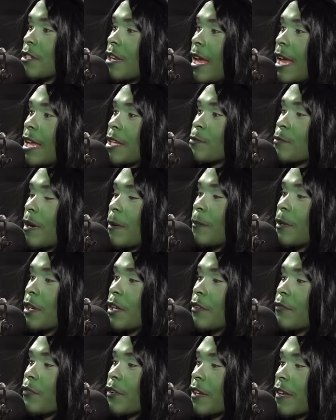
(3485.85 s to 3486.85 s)
age when I'm
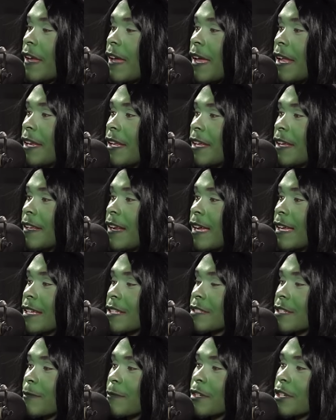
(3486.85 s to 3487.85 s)
looking for candy and I get
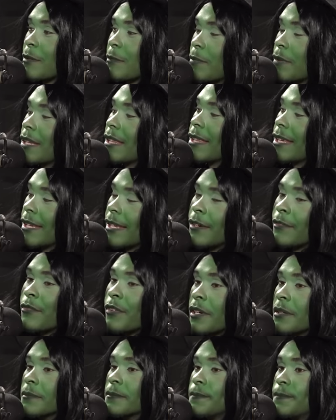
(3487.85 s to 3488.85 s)
something completely
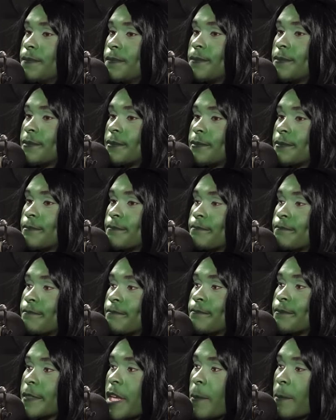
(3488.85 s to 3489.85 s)
different.
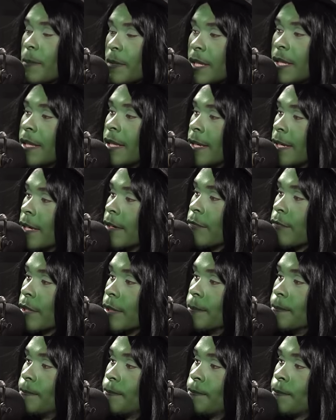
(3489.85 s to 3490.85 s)
Completely
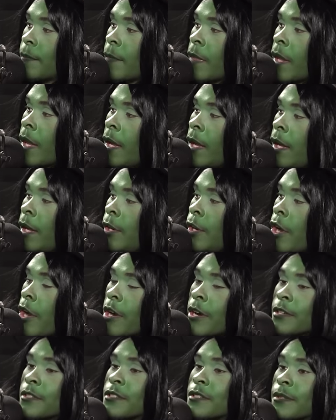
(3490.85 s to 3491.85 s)
different.
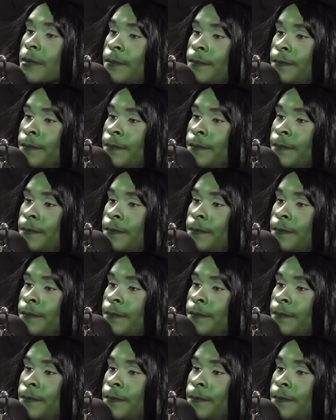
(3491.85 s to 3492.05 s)
Nerds.